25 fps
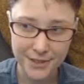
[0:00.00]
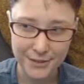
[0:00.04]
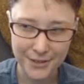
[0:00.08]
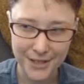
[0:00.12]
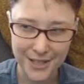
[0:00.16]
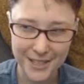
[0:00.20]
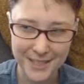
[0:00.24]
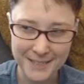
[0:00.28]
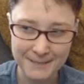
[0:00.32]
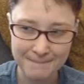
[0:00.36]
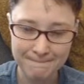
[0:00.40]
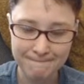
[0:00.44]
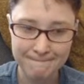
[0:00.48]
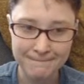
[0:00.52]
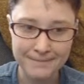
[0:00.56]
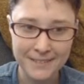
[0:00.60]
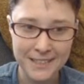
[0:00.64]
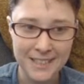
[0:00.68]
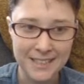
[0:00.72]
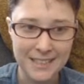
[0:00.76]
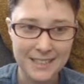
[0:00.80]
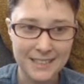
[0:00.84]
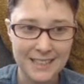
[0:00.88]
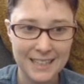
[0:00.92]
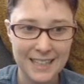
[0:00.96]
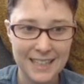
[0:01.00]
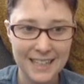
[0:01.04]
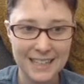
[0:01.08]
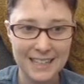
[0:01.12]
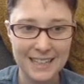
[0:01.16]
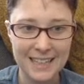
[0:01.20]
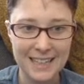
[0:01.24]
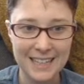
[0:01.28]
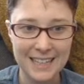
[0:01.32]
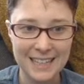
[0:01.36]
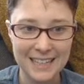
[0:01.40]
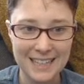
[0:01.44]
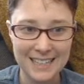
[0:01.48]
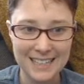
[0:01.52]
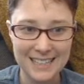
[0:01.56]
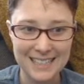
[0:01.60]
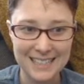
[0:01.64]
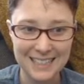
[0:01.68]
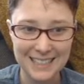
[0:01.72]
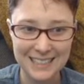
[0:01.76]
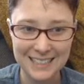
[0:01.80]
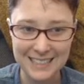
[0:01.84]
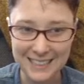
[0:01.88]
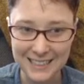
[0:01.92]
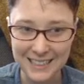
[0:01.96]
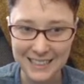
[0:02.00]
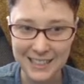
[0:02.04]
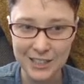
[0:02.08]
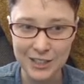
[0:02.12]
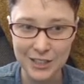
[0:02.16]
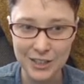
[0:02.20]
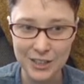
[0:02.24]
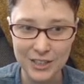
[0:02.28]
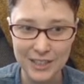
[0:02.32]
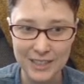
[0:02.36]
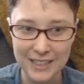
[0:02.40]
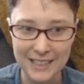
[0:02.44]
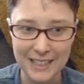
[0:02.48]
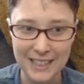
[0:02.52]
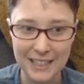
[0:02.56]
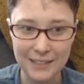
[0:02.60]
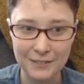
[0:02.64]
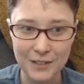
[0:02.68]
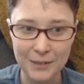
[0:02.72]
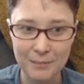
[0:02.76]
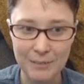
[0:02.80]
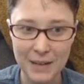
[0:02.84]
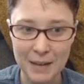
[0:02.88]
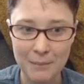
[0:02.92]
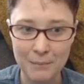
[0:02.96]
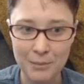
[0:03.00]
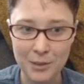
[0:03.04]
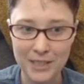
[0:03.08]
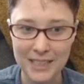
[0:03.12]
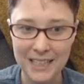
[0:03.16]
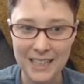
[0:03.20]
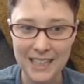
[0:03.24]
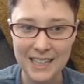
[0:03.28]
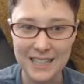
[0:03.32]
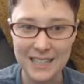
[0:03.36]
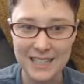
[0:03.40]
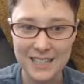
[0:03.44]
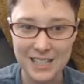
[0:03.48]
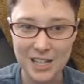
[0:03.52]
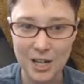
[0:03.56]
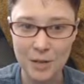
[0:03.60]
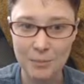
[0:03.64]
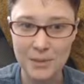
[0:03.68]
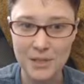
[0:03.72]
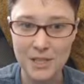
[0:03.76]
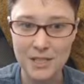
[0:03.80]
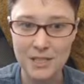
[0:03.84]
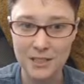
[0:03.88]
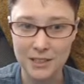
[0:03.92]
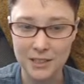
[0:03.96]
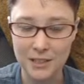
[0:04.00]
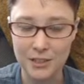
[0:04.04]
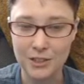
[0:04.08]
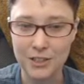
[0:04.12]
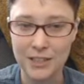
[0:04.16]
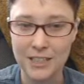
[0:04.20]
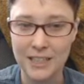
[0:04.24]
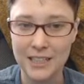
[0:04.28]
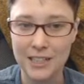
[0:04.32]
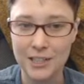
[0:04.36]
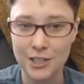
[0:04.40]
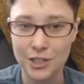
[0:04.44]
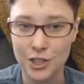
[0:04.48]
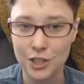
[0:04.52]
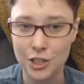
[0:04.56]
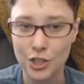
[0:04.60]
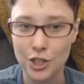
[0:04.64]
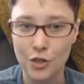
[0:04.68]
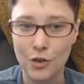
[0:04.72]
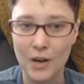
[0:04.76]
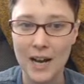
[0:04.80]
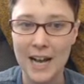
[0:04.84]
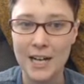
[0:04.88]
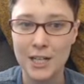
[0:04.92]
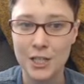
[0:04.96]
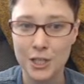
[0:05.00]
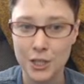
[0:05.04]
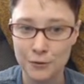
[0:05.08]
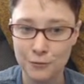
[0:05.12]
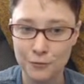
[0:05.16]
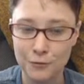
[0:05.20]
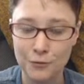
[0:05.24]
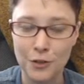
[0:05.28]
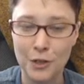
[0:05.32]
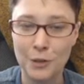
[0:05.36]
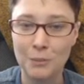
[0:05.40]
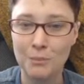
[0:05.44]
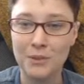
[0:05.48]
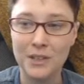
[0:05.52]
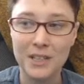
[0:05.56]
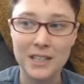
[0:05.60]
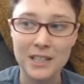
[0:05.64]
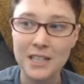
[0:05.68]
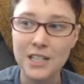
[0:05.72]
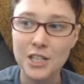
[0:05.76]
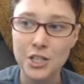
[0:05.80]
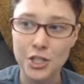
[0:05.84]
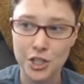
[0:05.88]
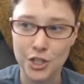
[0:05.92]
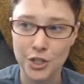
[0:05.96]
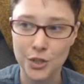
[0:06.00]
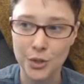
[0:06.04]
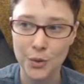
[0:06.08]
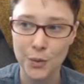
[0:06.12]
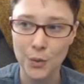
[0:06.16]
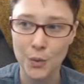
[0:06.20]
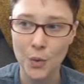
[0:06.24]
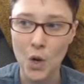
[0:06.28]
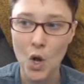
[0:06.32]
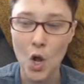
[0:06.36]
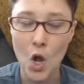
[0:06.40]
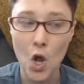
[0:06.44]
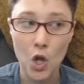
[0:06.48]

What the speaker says: Right? Like, that clearly, even Matt bringing this up is clearly a detraction from the issue.